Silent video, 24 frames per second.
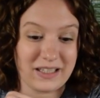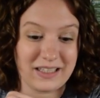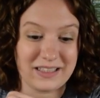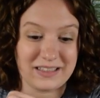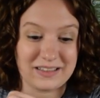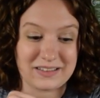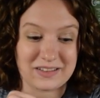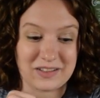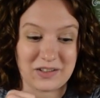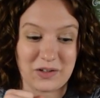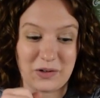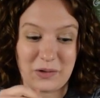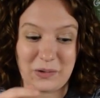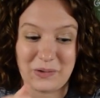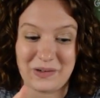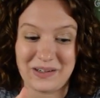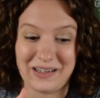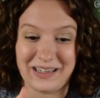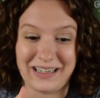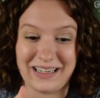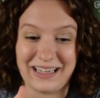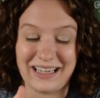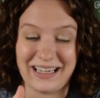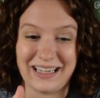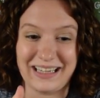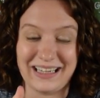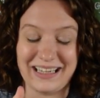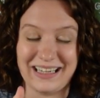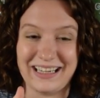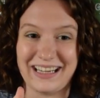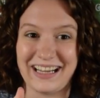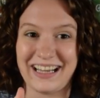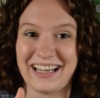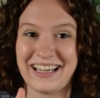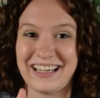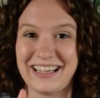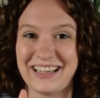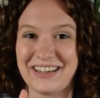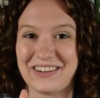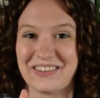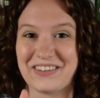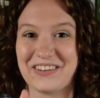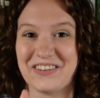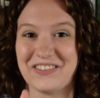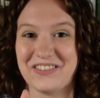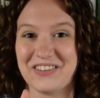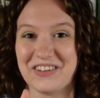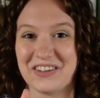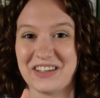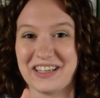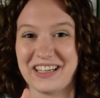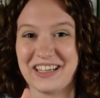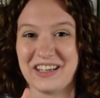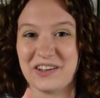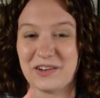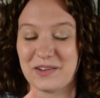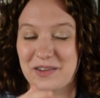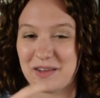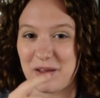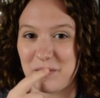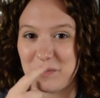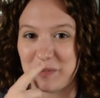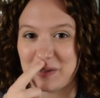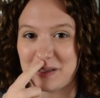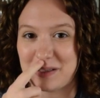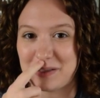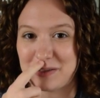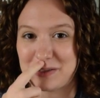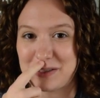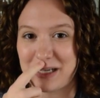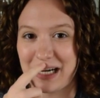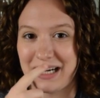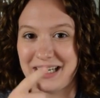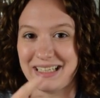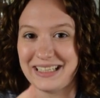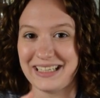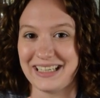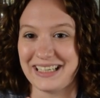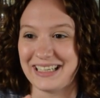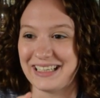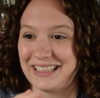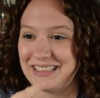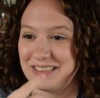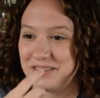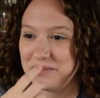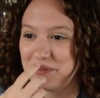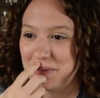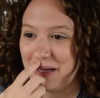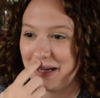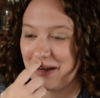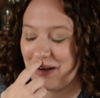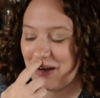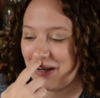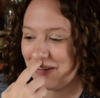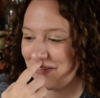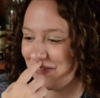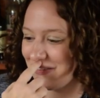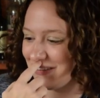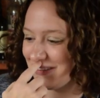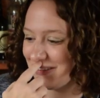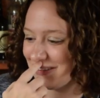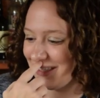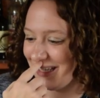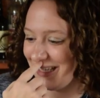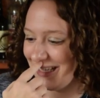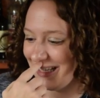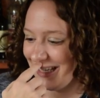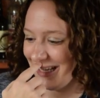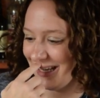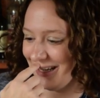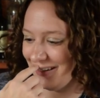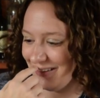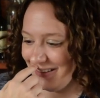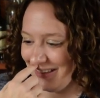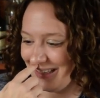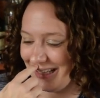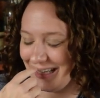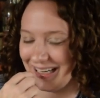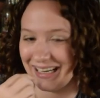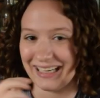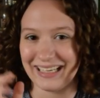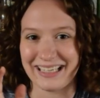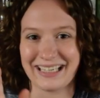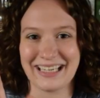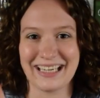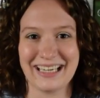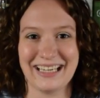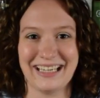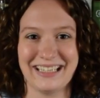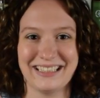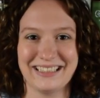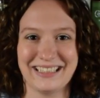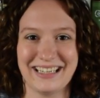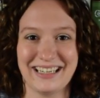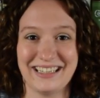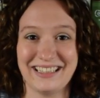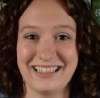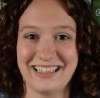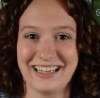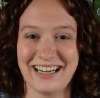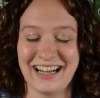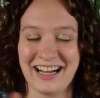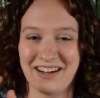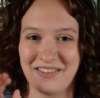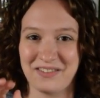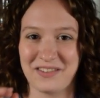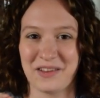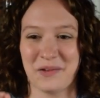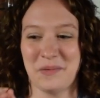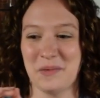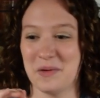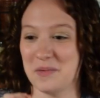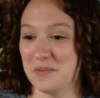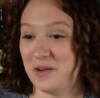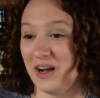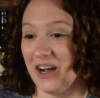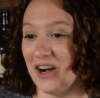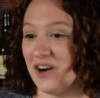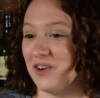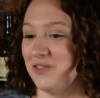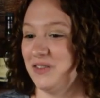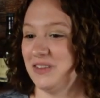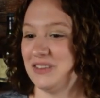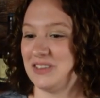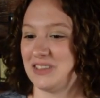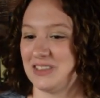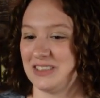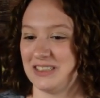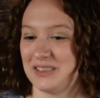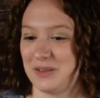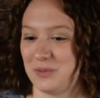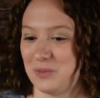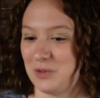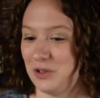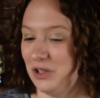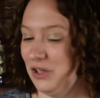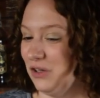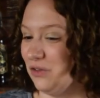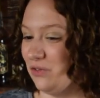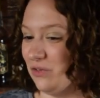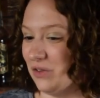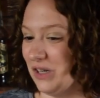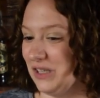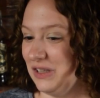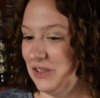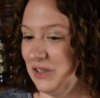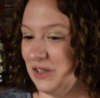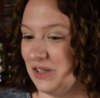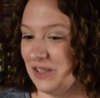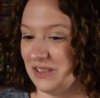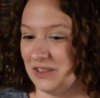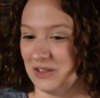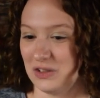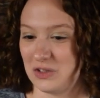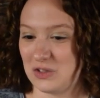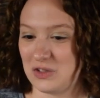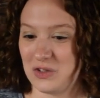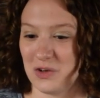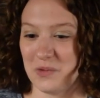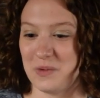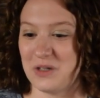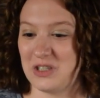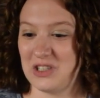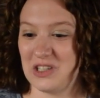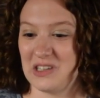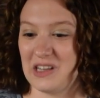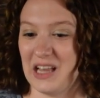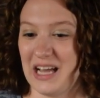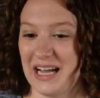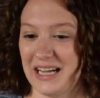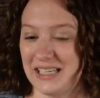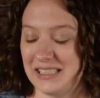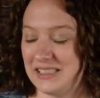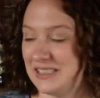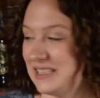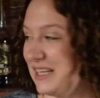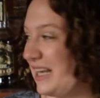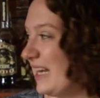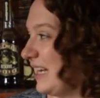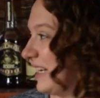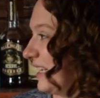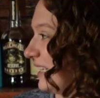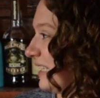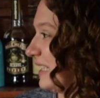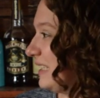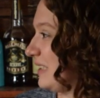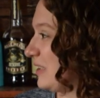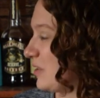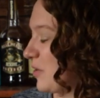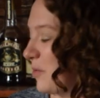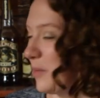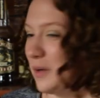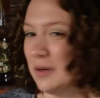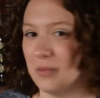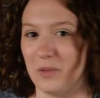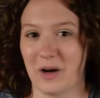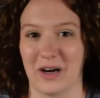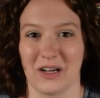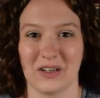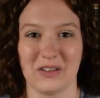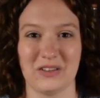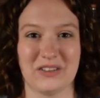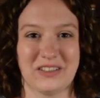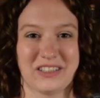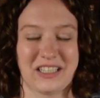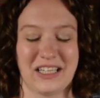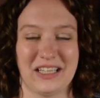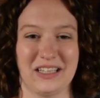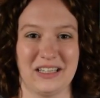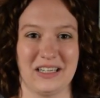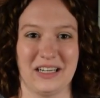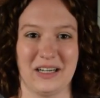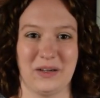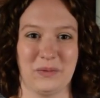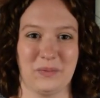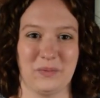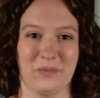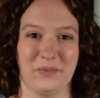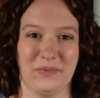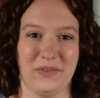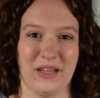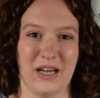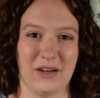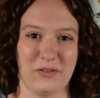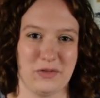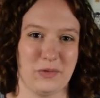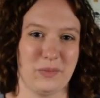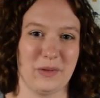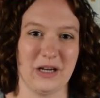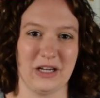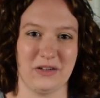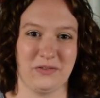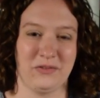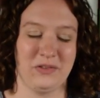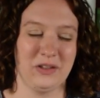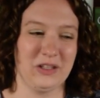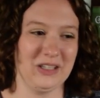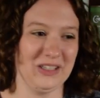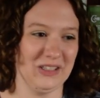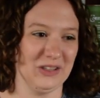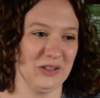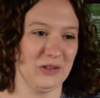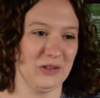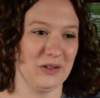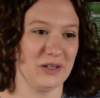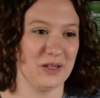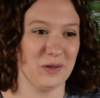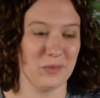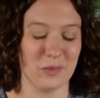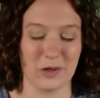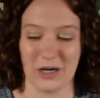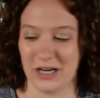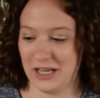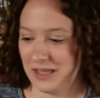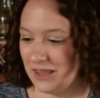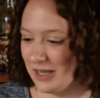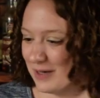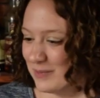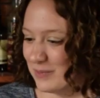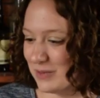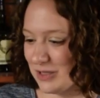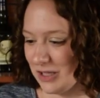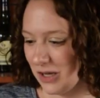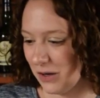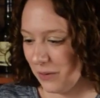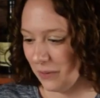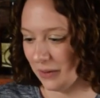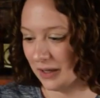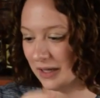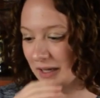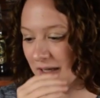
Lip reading: So, I don't know if you can hear them, but they're trying to get into my office right now, and I can't have them in my office because I'm really afraid there's so much glass and so many bottles, and I have a bad feeling they're going to break them, so